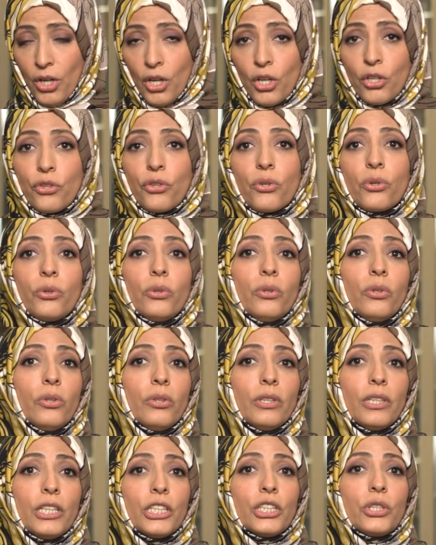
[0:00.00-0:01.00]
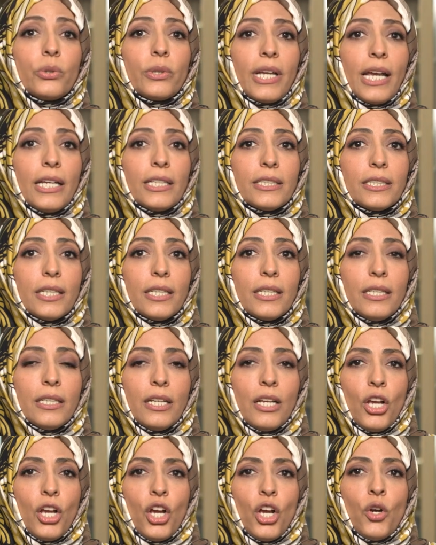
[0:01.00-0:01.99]
Through education,
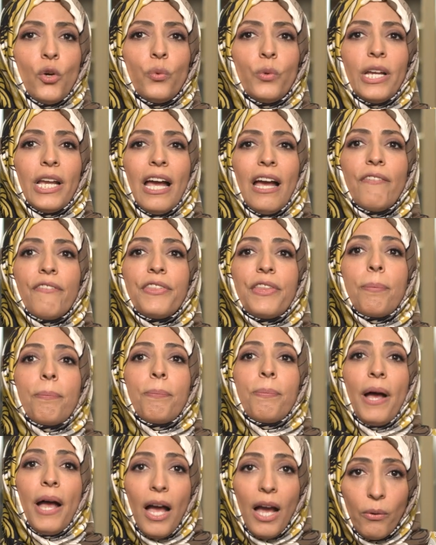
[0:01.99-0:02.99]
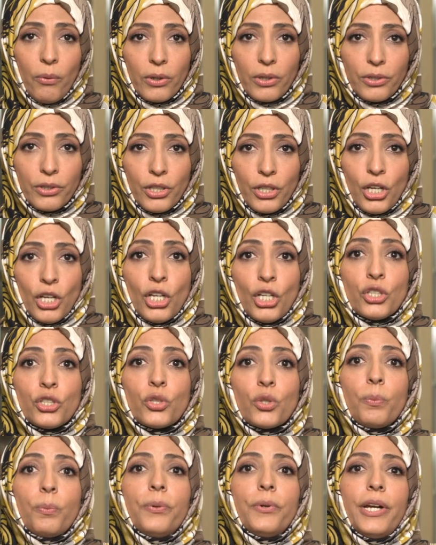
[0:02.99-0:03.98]
we have the power
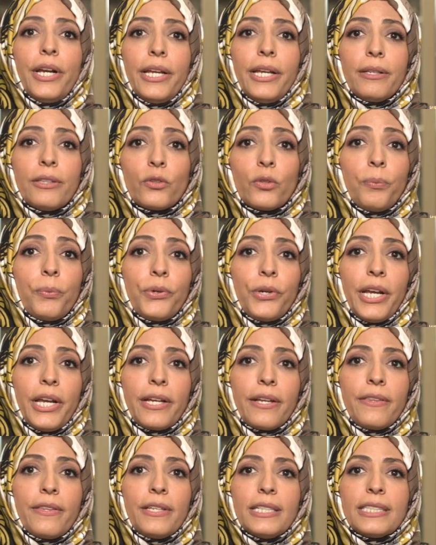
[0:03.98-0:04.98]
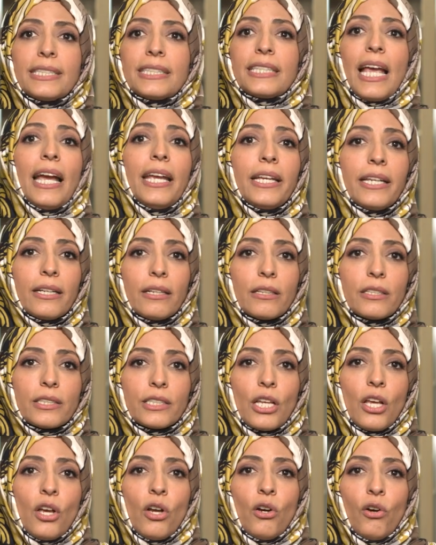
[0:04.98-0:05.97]
to, to break these cycles
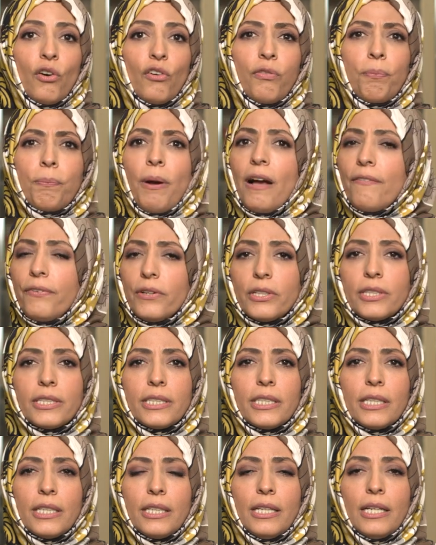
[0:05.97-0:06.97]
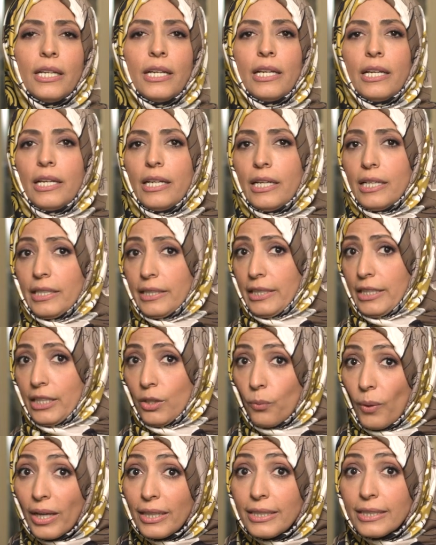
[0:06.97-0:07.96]
of poverty,
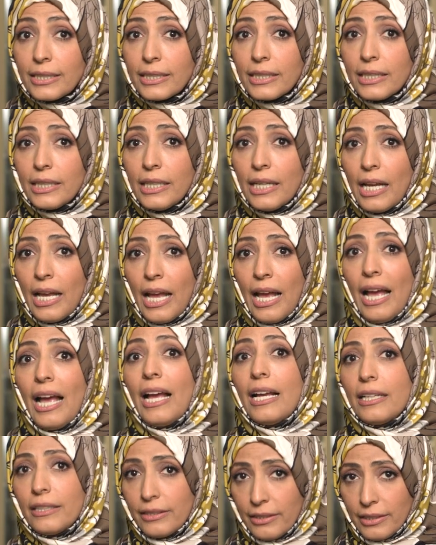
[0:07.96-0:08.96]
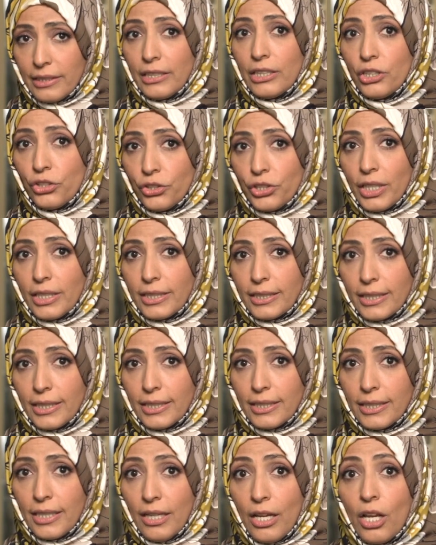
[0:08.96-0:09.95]
inequality, and
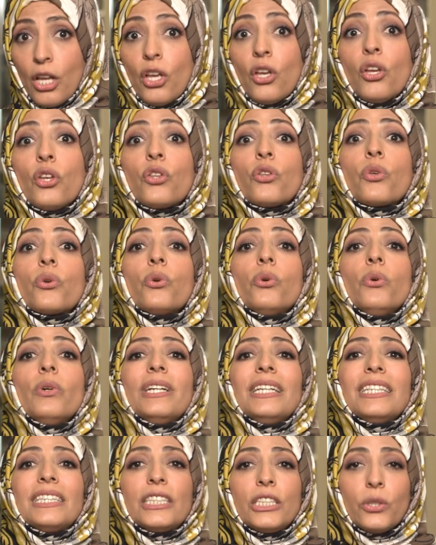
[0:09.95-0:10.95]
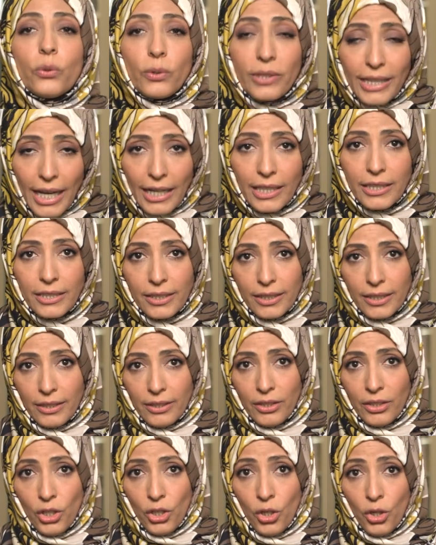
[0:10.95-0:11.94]
injustice. Through education,
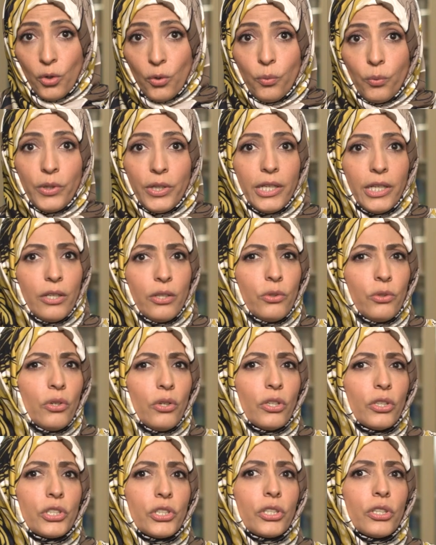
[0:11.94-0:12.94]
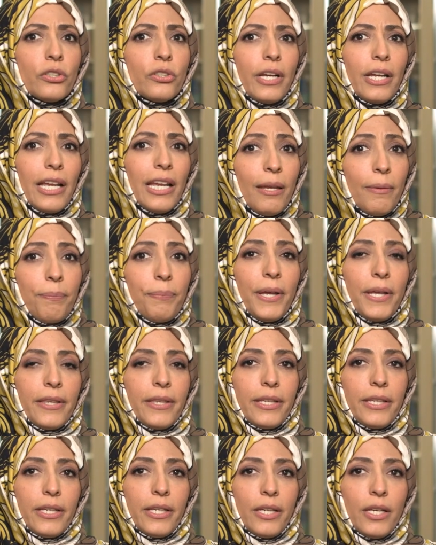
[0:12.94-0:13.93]
we nurture
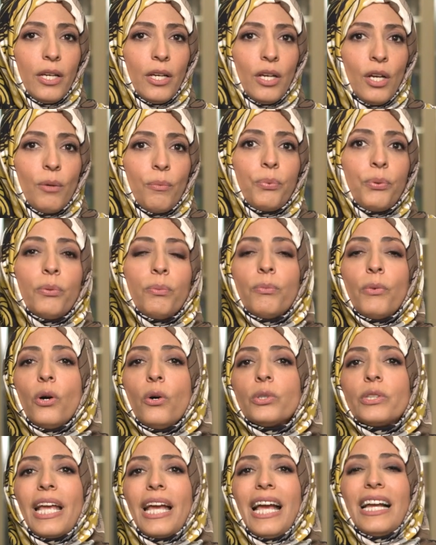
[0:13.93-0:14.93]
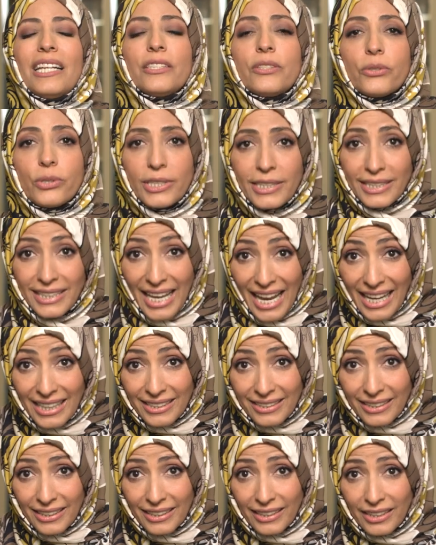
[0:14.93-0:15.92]
empathy, promote
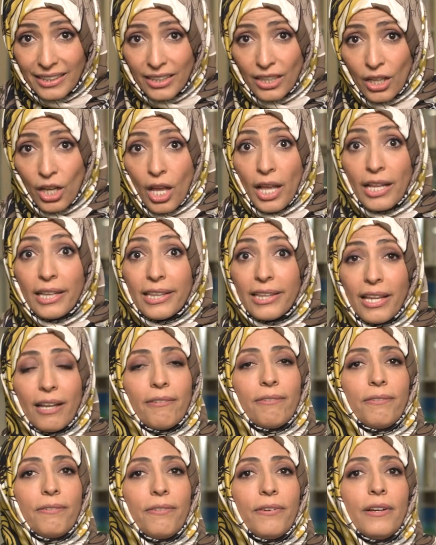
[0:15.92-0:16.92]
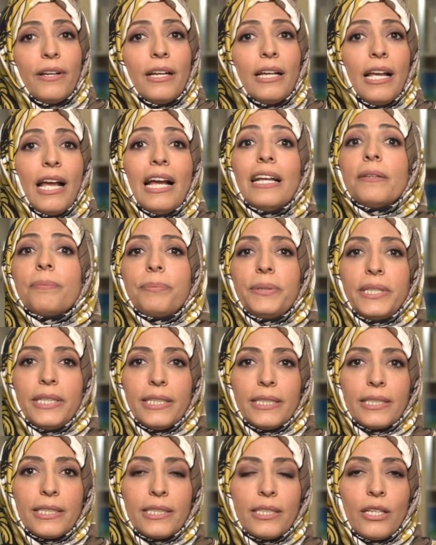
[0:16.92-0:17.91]
understanding, love, and
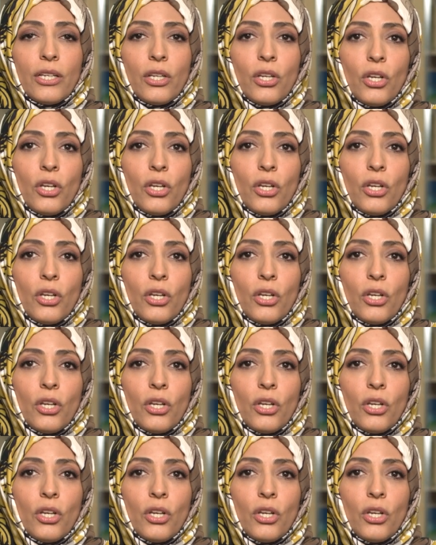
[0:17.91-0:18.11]
peace.